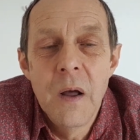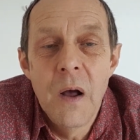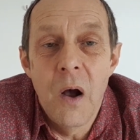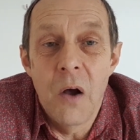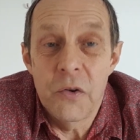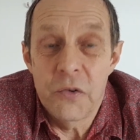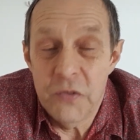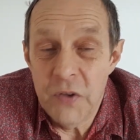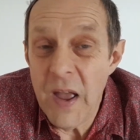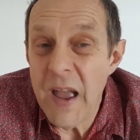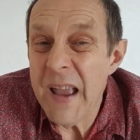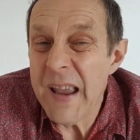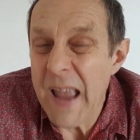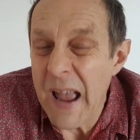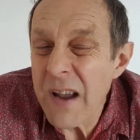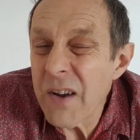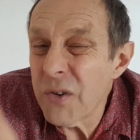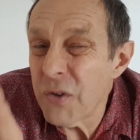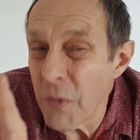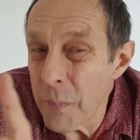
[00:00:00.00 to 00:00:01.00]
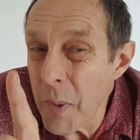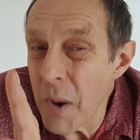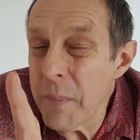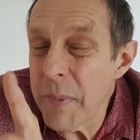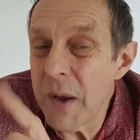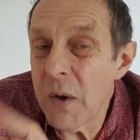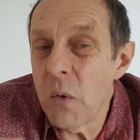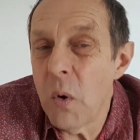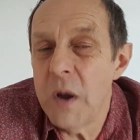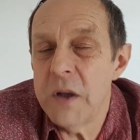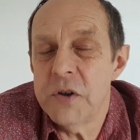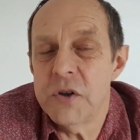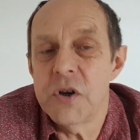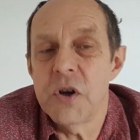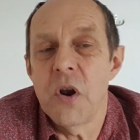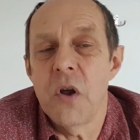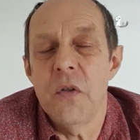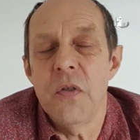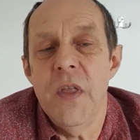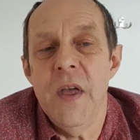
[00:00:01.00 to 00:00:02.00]
I'll say it again because there might be a
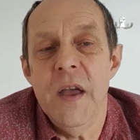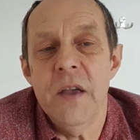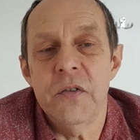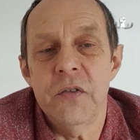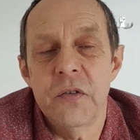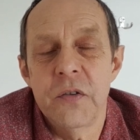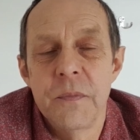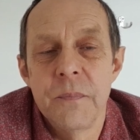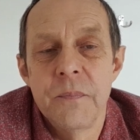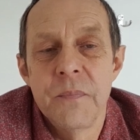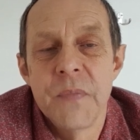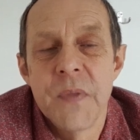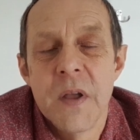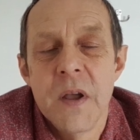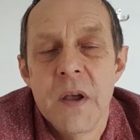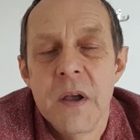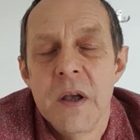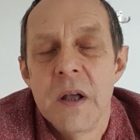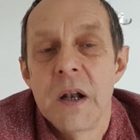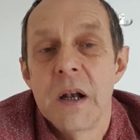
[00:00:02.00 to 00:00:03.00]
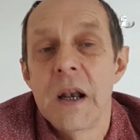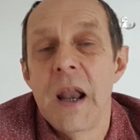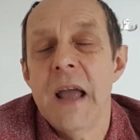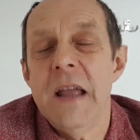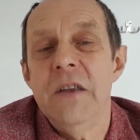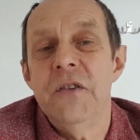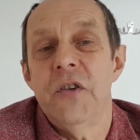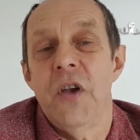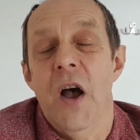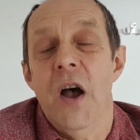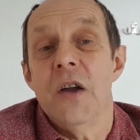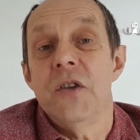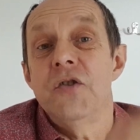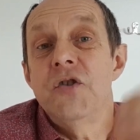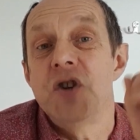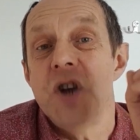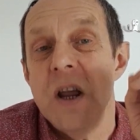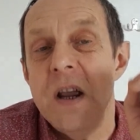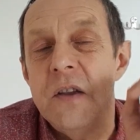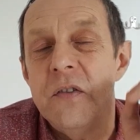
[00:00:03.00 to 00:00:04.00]
question on this later.
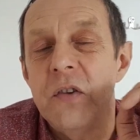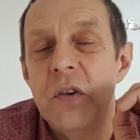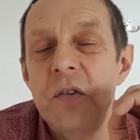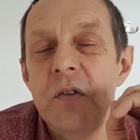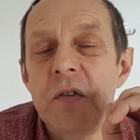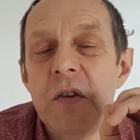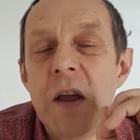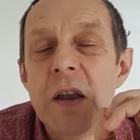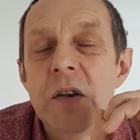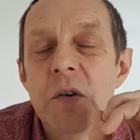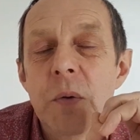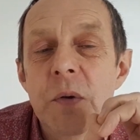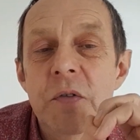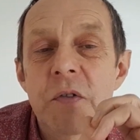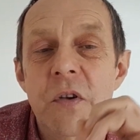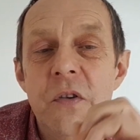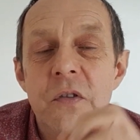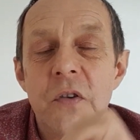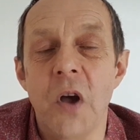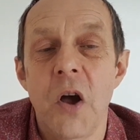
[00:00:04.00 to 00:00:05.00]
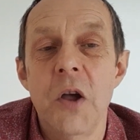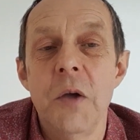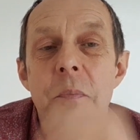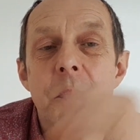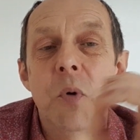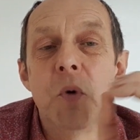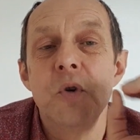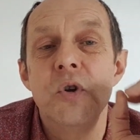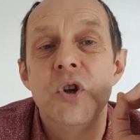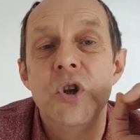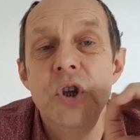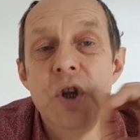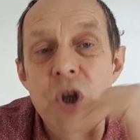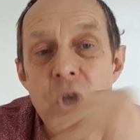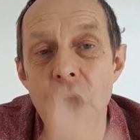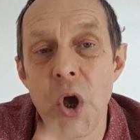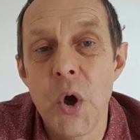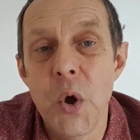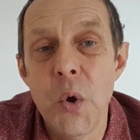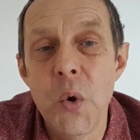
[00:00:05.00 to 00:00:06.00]
Jesus said to his disciples,
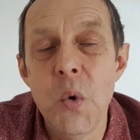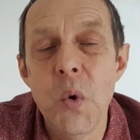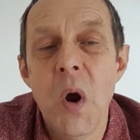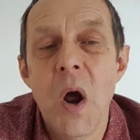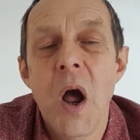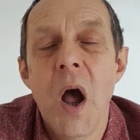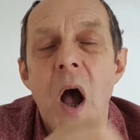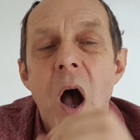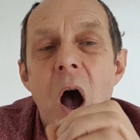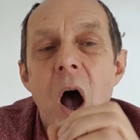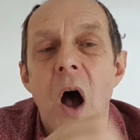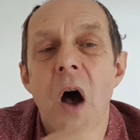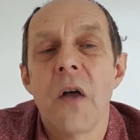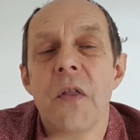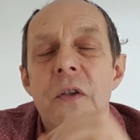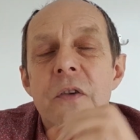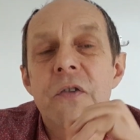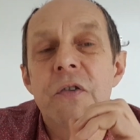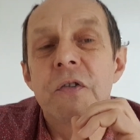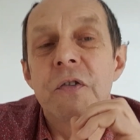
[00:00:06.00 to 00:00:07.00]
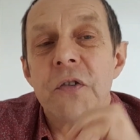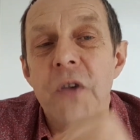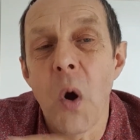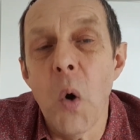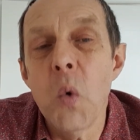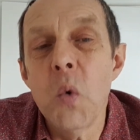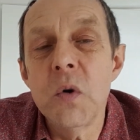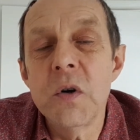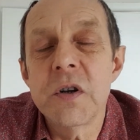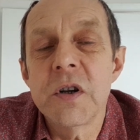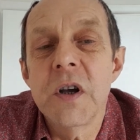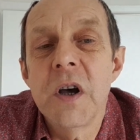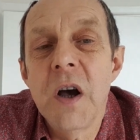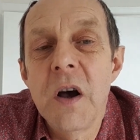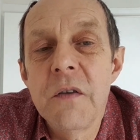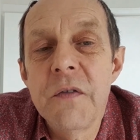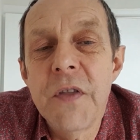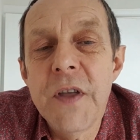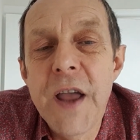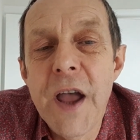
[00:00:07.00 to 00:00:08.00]
"You are the salt
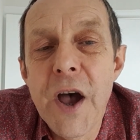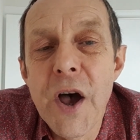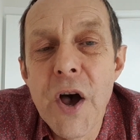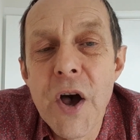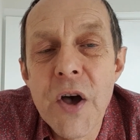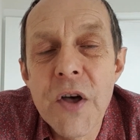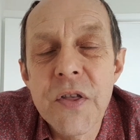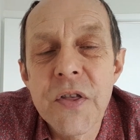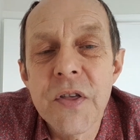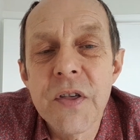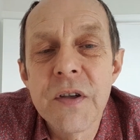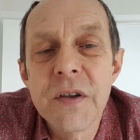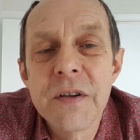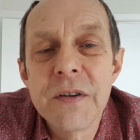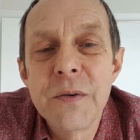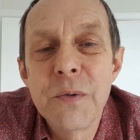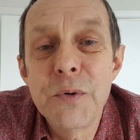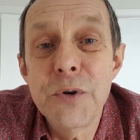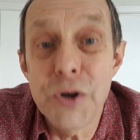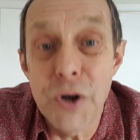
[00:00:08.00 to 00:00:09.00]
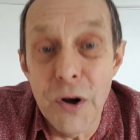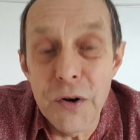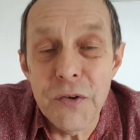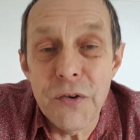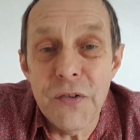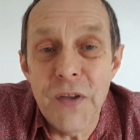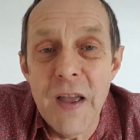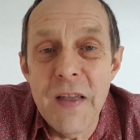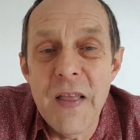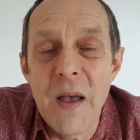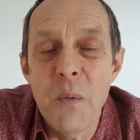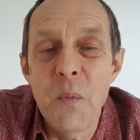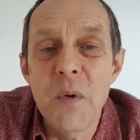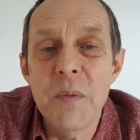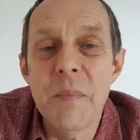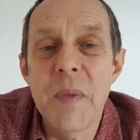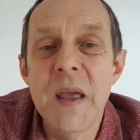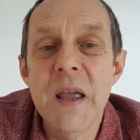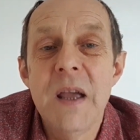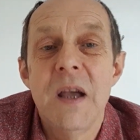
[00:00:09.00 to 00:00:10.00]
of the earth." Would you like to say that
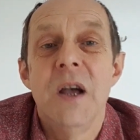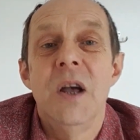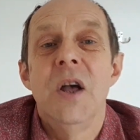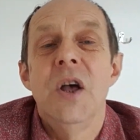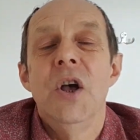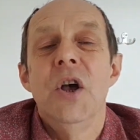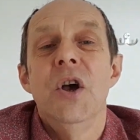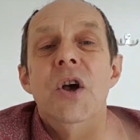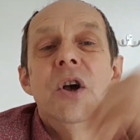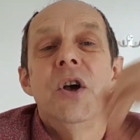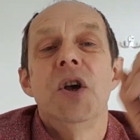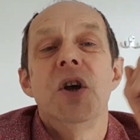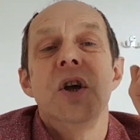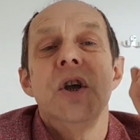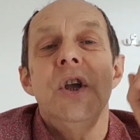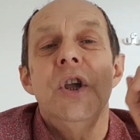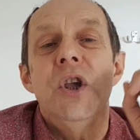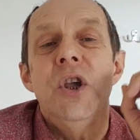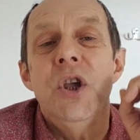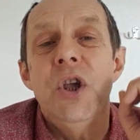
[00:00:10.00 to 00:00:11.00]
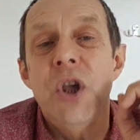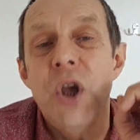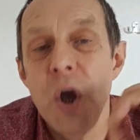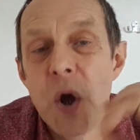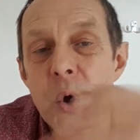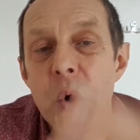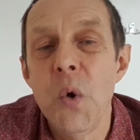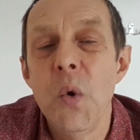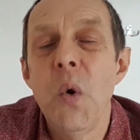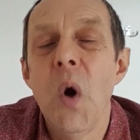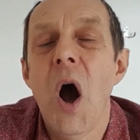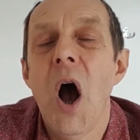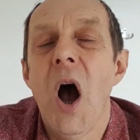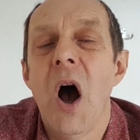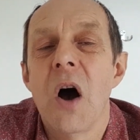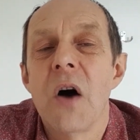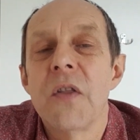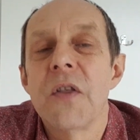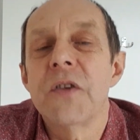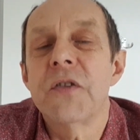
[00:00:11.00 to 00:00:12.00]
with me? You
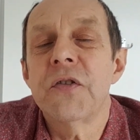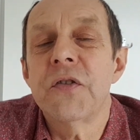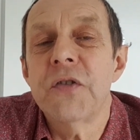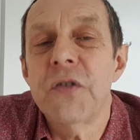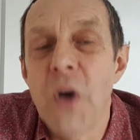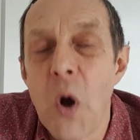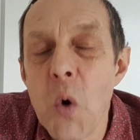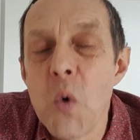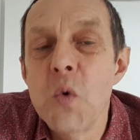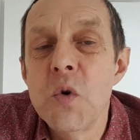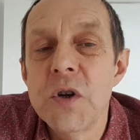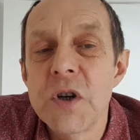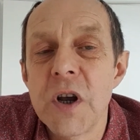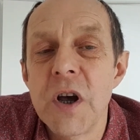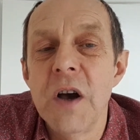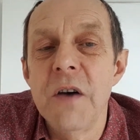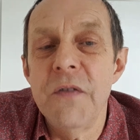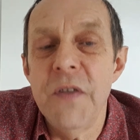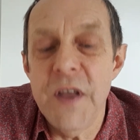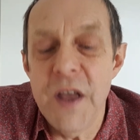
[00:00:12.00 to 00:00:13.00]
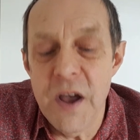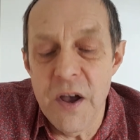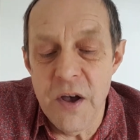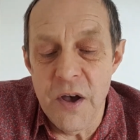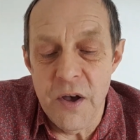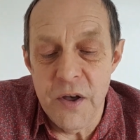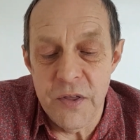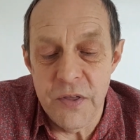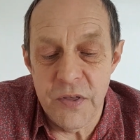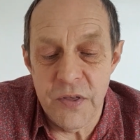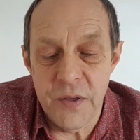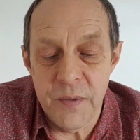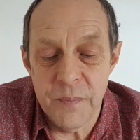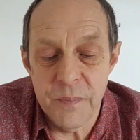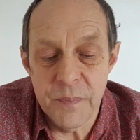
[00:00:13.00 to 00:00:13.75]
are the salt of the earth.